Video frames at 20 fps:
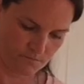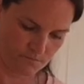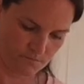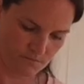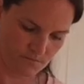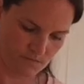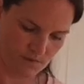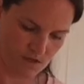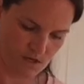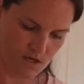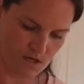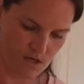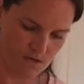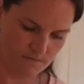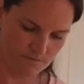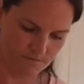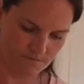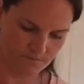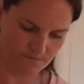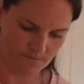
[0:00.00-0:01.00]
Okay,
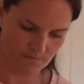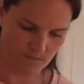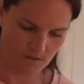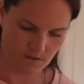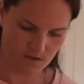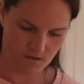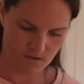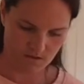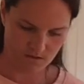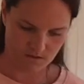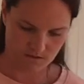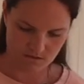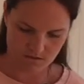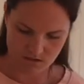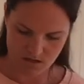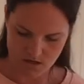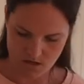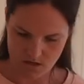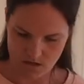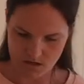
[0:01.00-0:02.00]

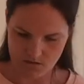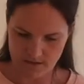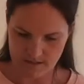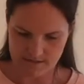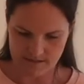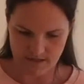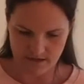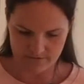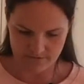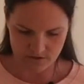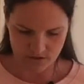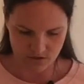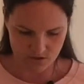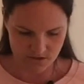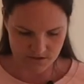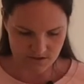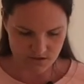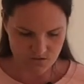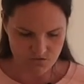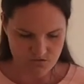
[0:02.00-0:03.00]
so let's have a
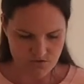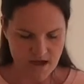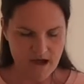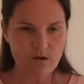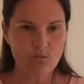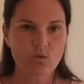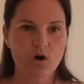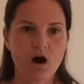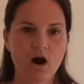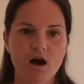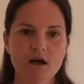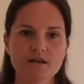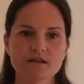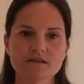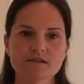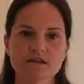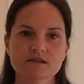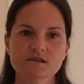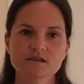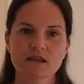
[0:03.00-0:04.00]
look. So that
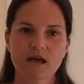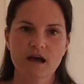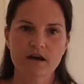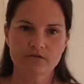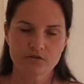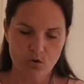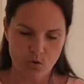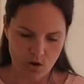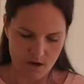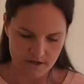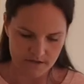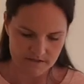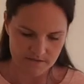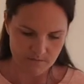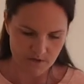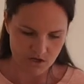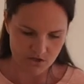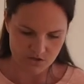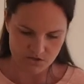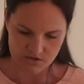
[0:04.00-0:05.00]
one doesn't have quite as
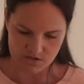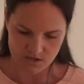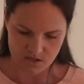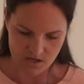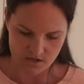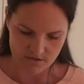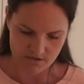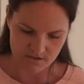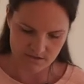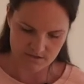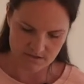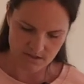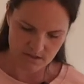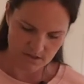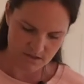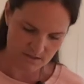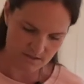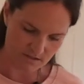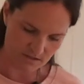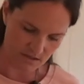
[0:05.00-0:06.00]
much as the others,
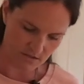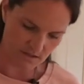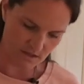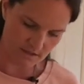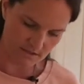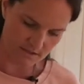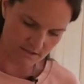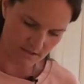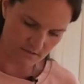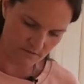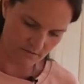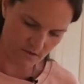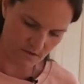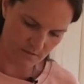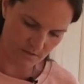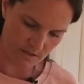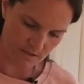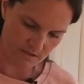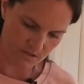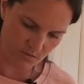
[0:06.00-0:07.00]
so let's give
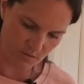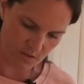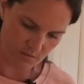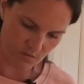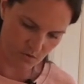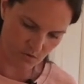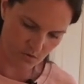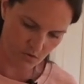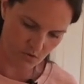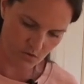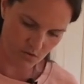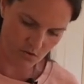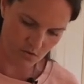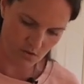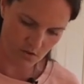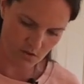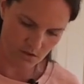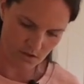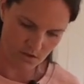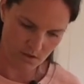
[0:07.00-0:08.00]
him a little bit more.
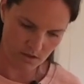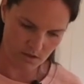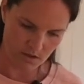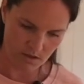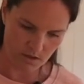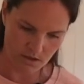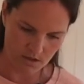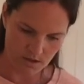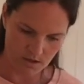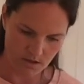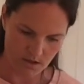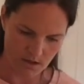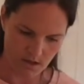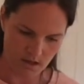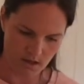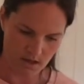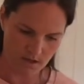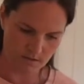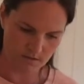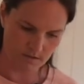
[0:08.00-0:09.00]

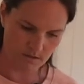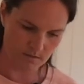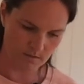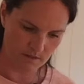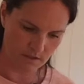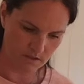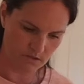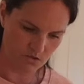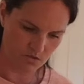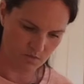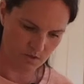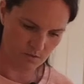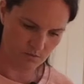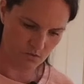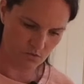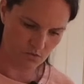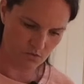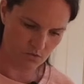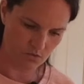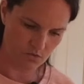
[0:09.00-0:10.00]
And him a little bit
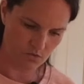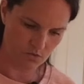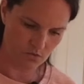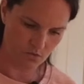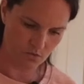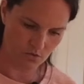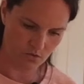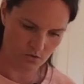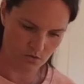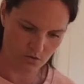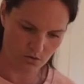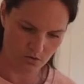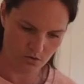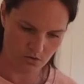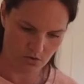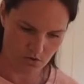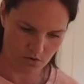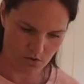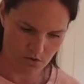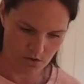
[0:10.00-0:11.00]
more.
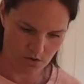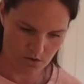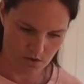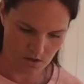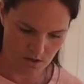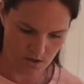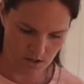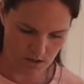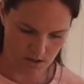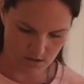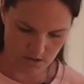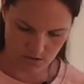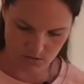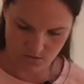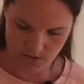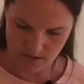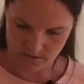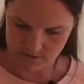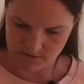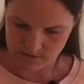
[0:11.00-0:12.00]
And
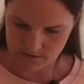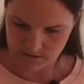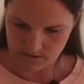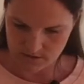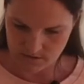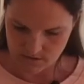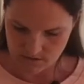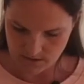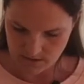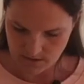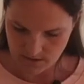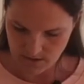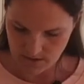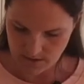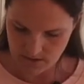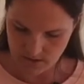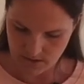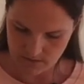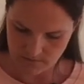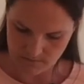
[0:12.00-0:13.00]
who else?
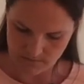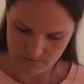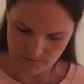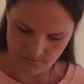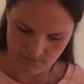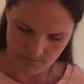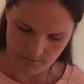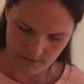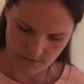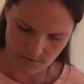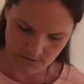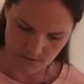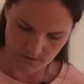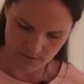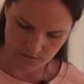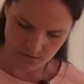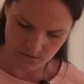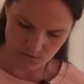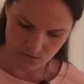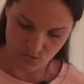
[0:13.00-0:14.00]
And him.
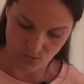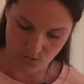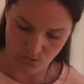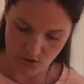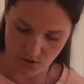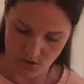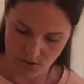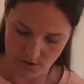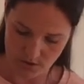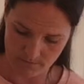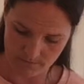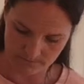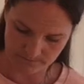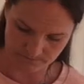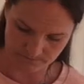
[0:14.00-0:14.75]
Or her.